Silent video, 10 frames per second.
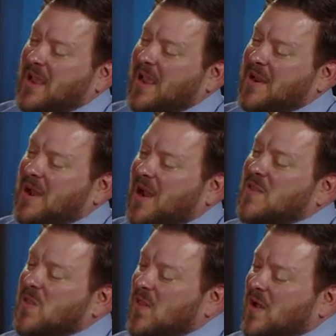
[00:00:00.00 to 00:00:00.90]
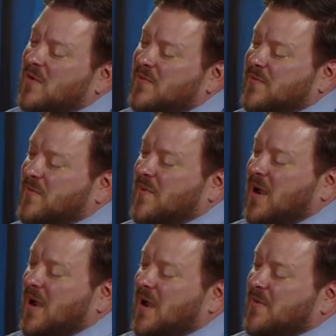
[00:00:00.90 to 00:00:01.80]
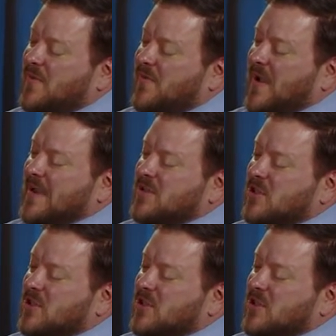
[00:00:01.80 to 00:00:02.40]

and I love the fact